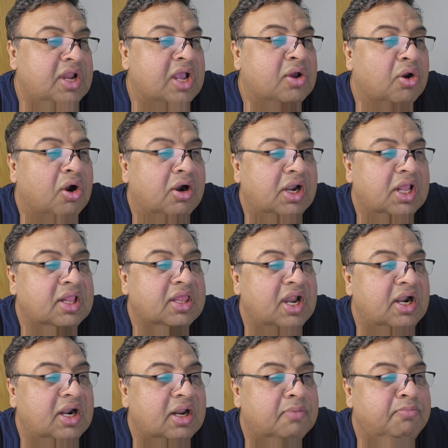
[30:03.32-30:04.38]
necrotic
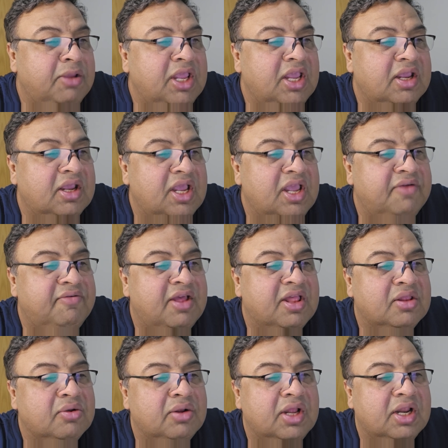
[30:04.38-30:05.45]
center being
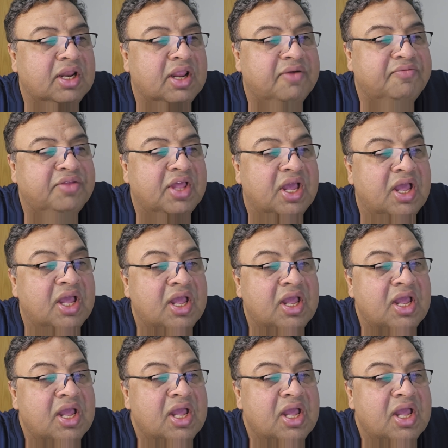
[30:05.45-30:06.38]
avascular give the